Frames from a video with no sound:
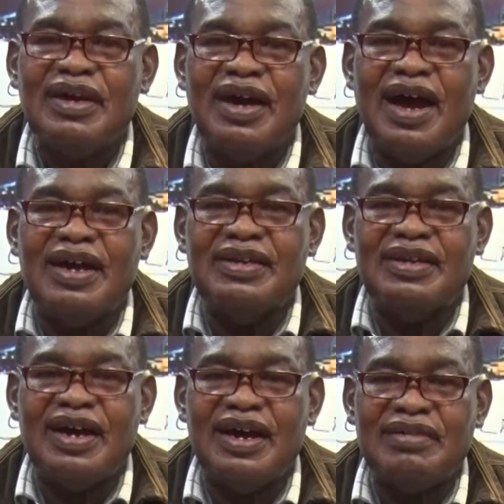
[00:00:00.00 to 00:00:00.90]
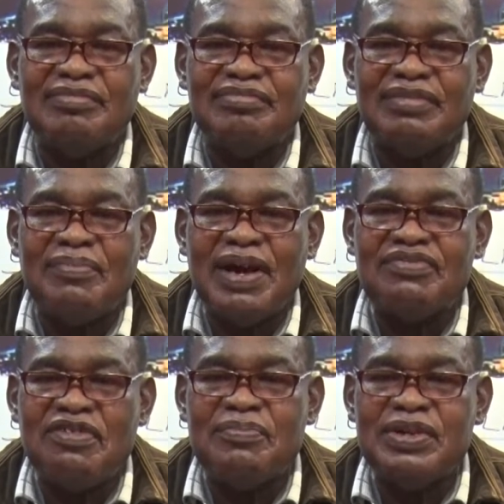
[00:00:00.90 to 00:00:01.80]
and apart
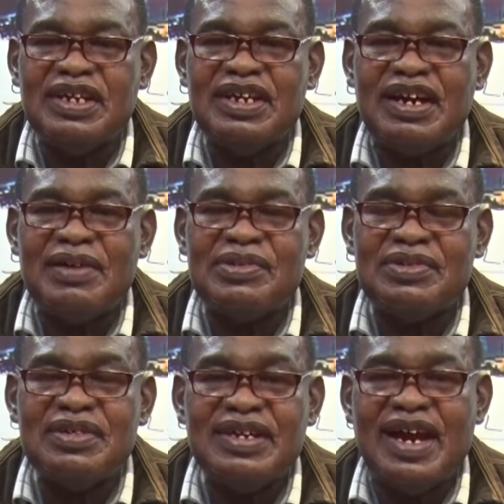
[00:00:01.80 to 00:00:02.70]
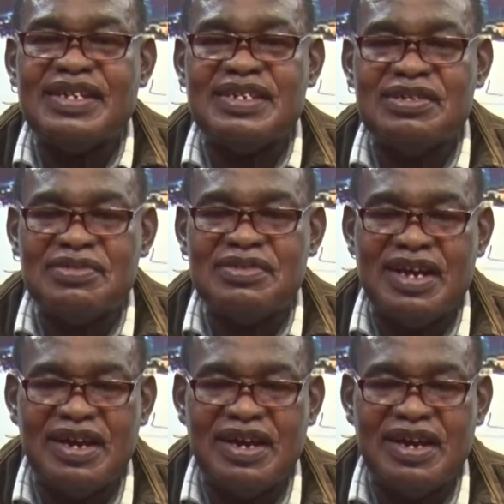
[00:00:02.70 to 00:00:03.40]
from putting in capital, he has his own